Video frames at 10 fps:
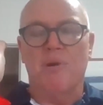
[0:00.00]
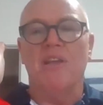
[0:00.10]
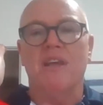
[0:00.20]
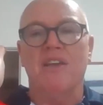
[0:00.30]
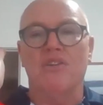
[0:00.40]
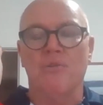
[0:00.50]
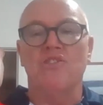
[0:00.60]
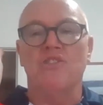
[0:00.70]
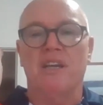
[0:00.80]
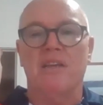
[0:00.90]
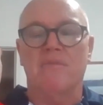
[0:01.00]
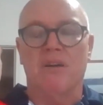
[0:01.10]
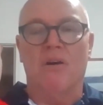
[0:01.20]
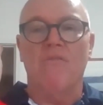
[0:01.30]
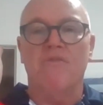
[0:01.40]
that gooseneck
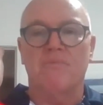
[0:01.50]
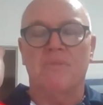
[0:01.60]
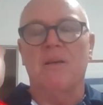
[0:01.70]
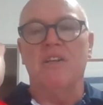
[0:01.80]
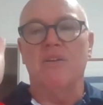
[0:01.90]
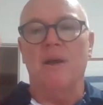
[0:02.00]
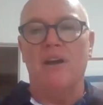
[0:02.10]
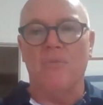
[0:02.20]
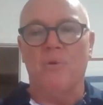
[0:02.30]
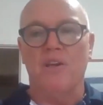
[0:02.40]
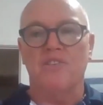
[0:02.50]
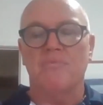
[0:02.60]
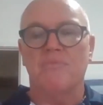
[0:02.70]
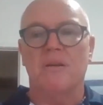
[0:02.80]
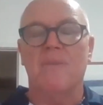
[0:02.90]
off and you're out of the
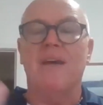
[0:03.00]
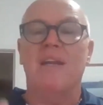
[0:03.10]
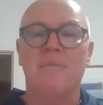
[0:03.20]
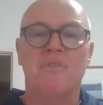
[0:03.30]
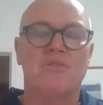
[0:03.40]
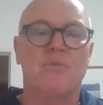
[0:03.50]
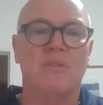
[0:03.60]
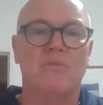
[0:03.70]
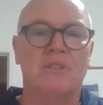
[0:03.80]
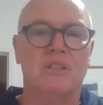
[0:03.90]
race. And that happens quite